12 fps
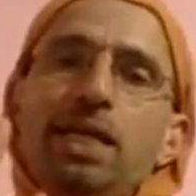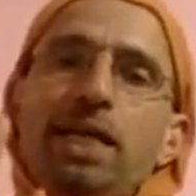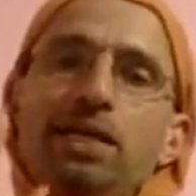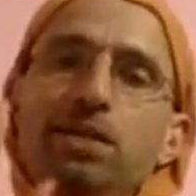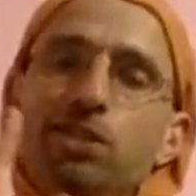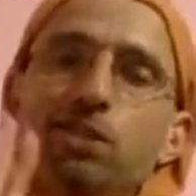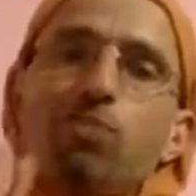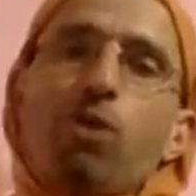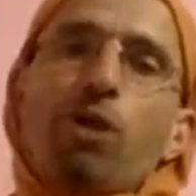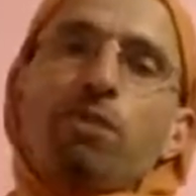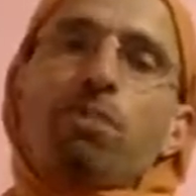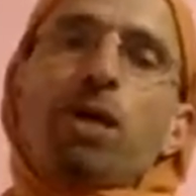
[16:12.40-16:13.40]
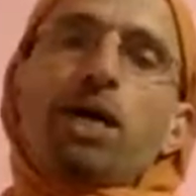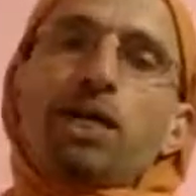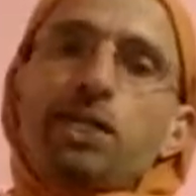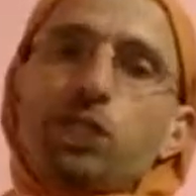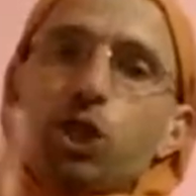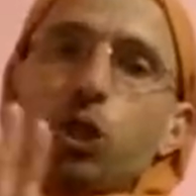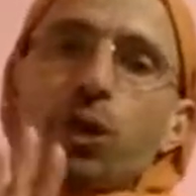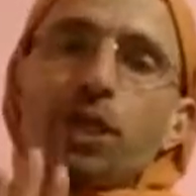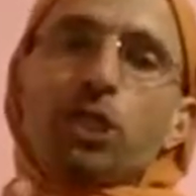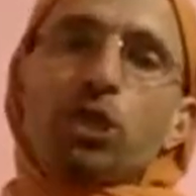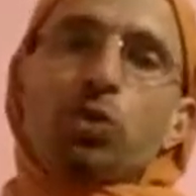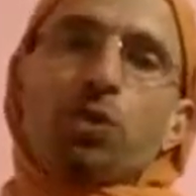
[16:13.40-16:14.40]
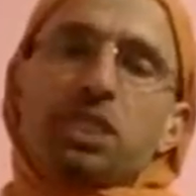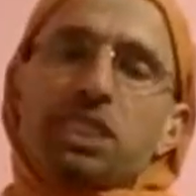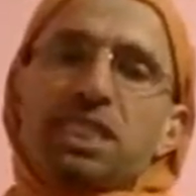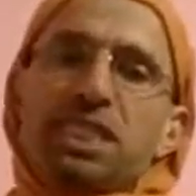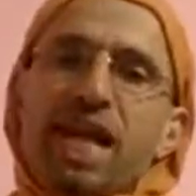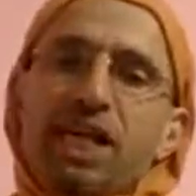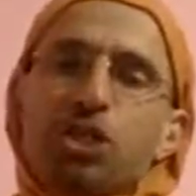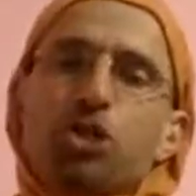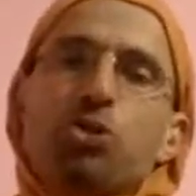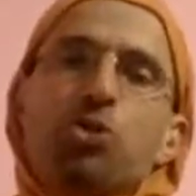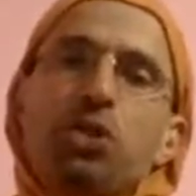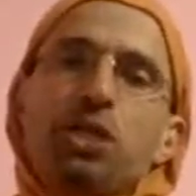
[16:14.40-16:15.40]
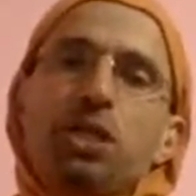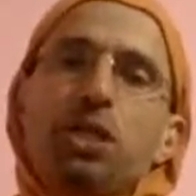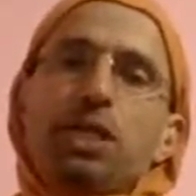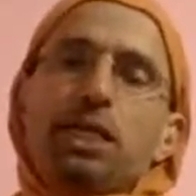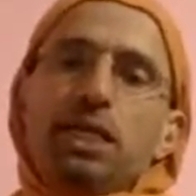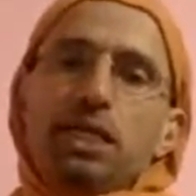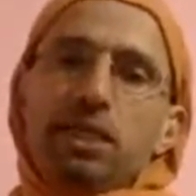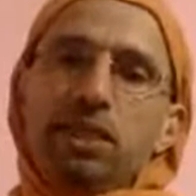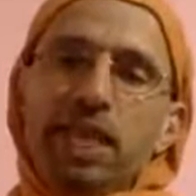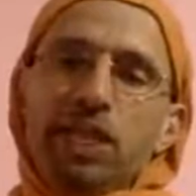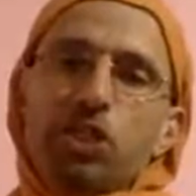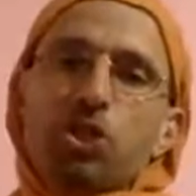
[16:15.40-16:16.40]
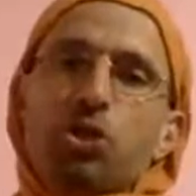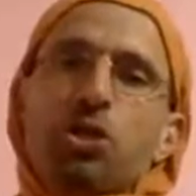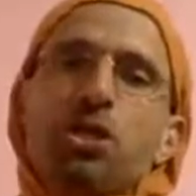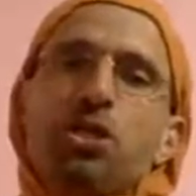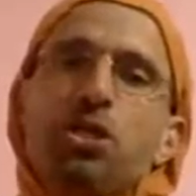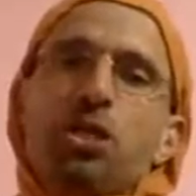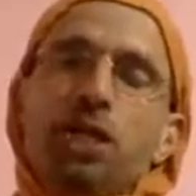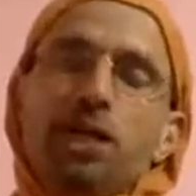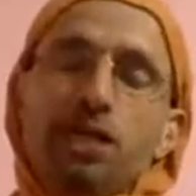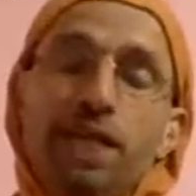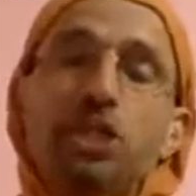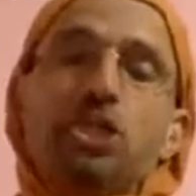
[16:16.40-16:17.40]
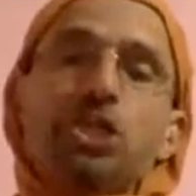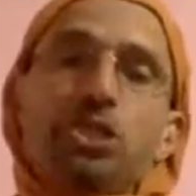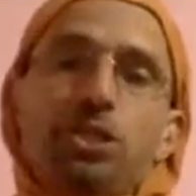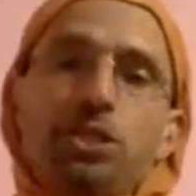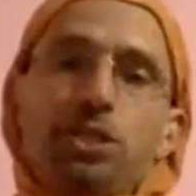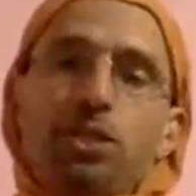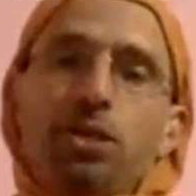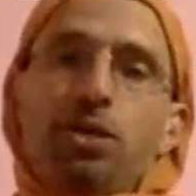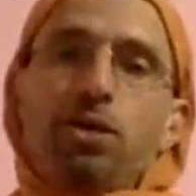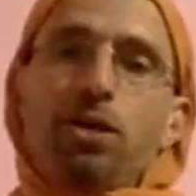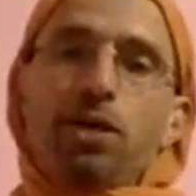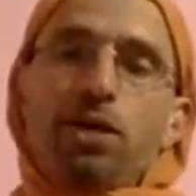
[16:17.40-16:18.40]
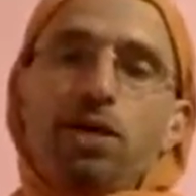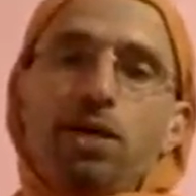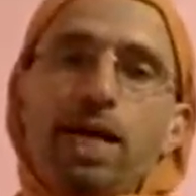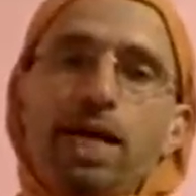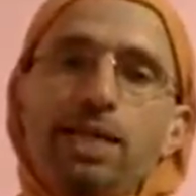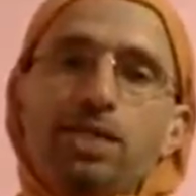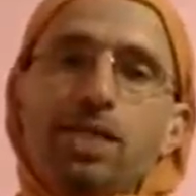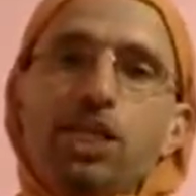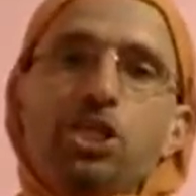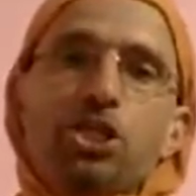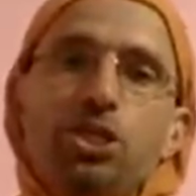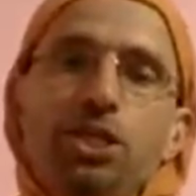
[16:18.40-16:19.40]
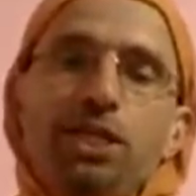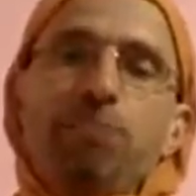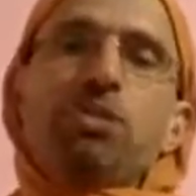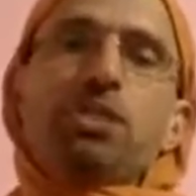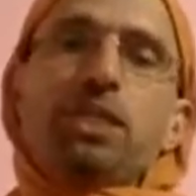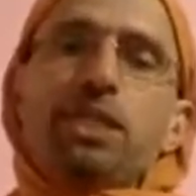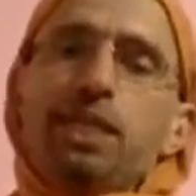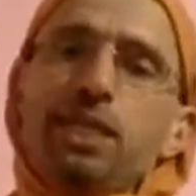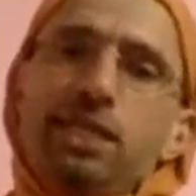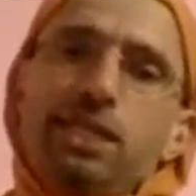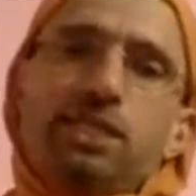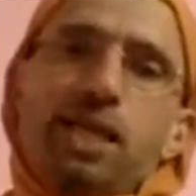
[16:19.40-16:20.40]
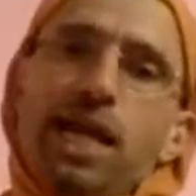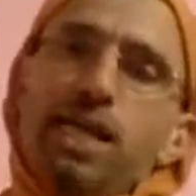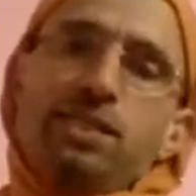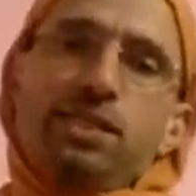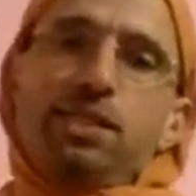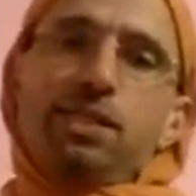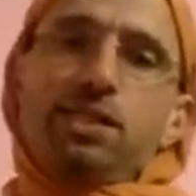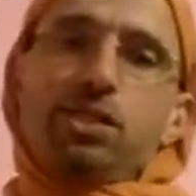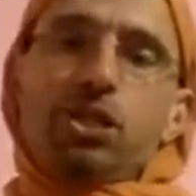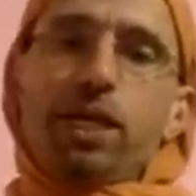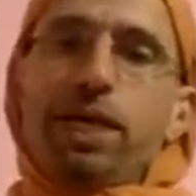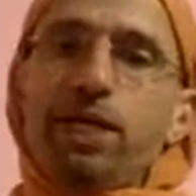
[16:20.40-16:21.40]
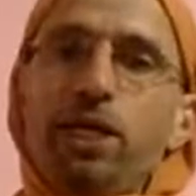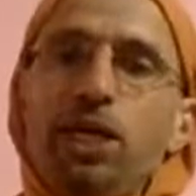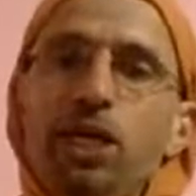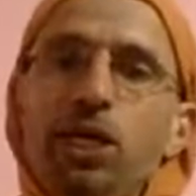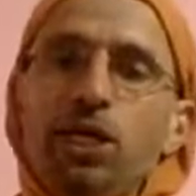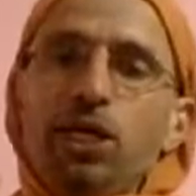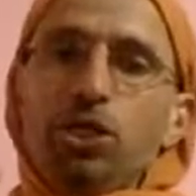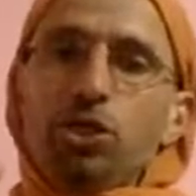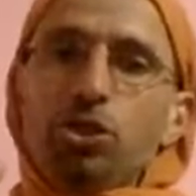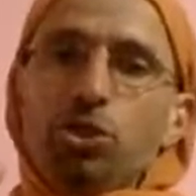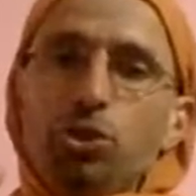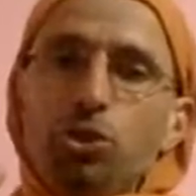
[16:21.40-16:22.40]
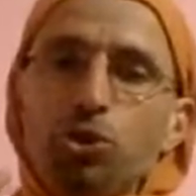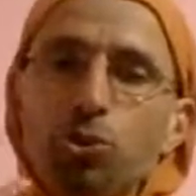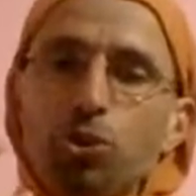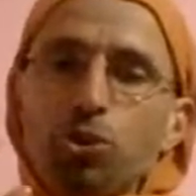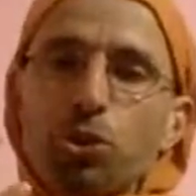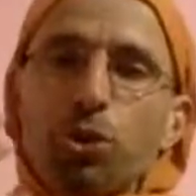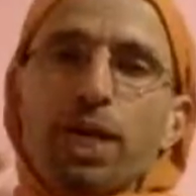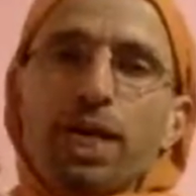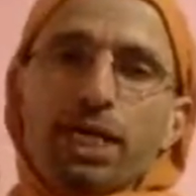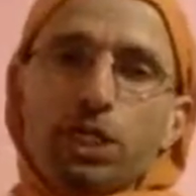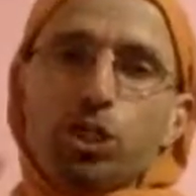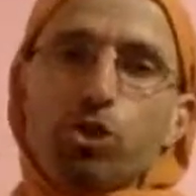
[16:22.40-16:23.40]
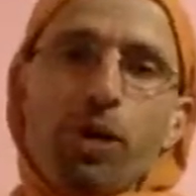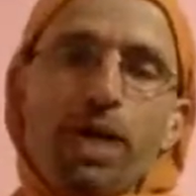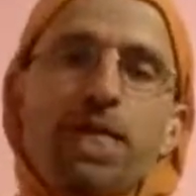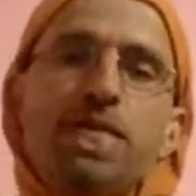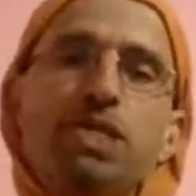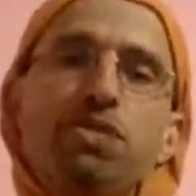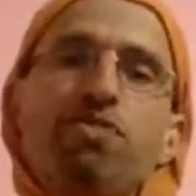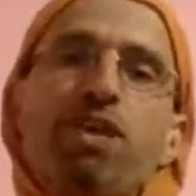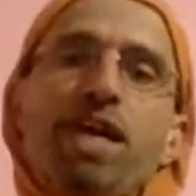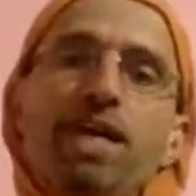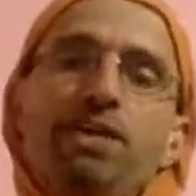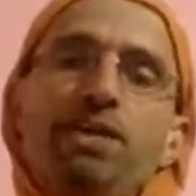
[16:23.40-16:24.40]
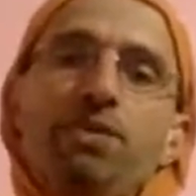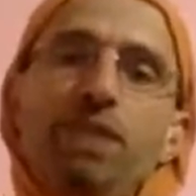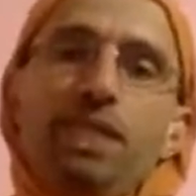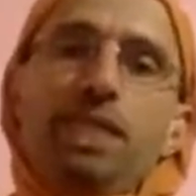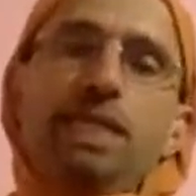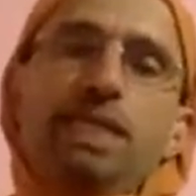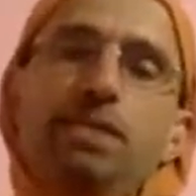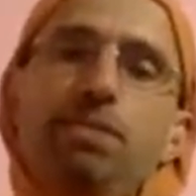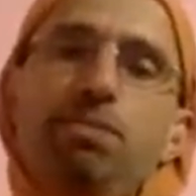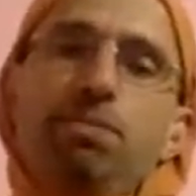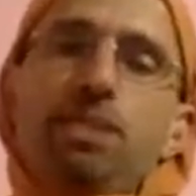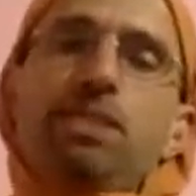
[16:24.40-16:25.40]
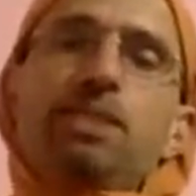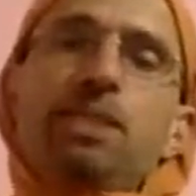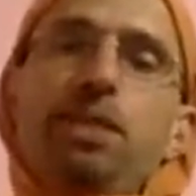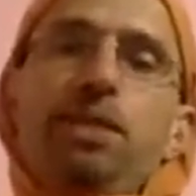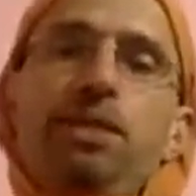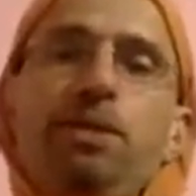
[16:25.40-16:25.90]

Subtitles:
this body part, it's going through its natural nature, as nature deems it. It is as it is, and so you don't get so identified with it personally.